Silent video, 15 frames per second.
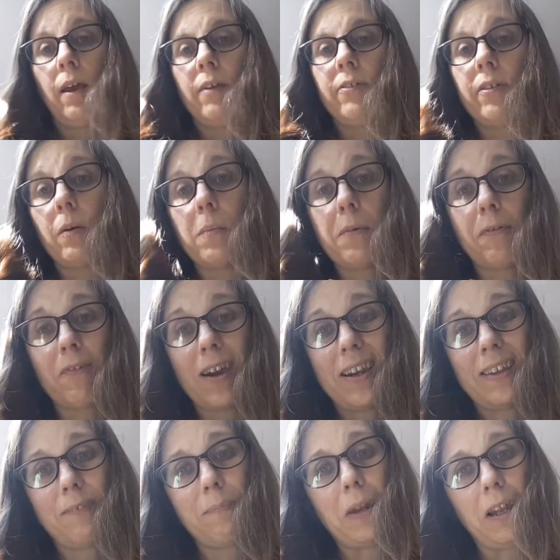So I'm
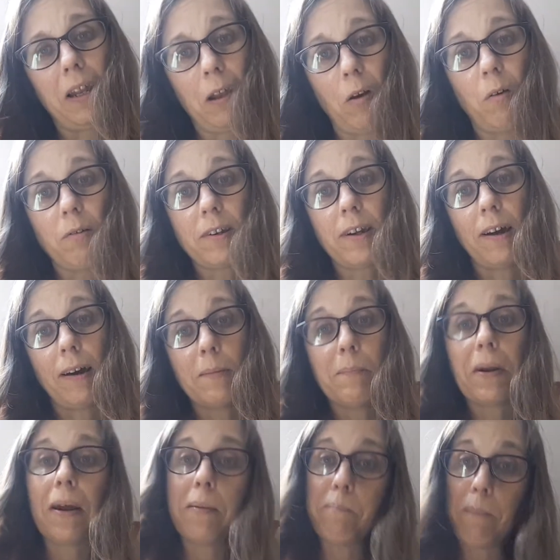afraid it's been a long time,
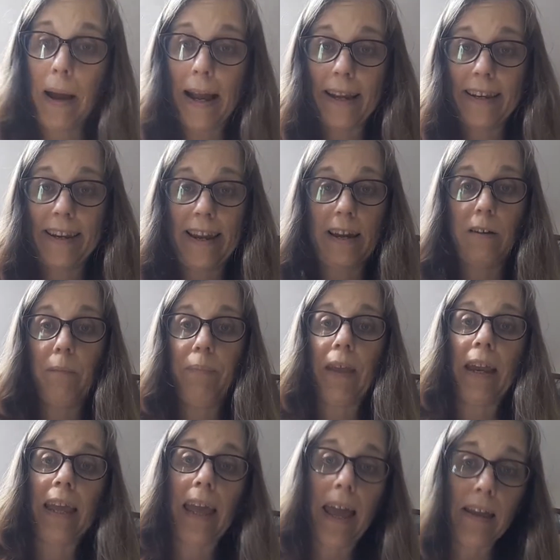but I'm back now.
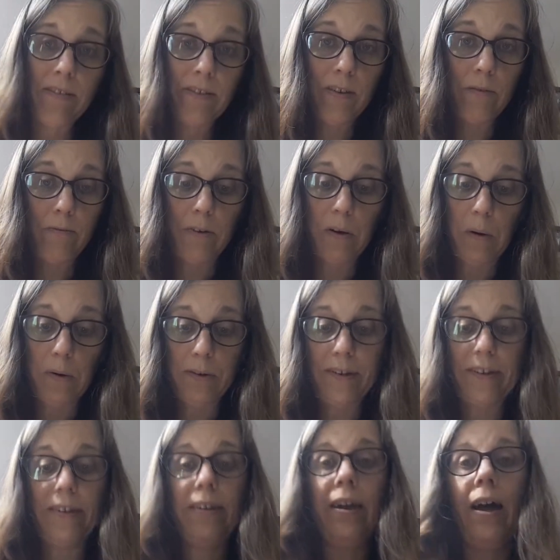And in case you've
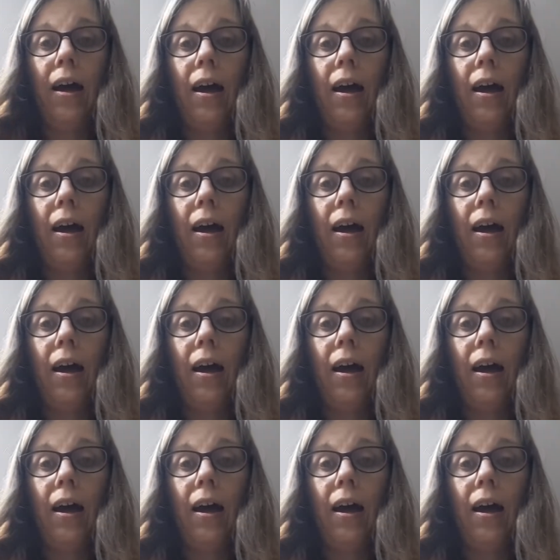forgotten,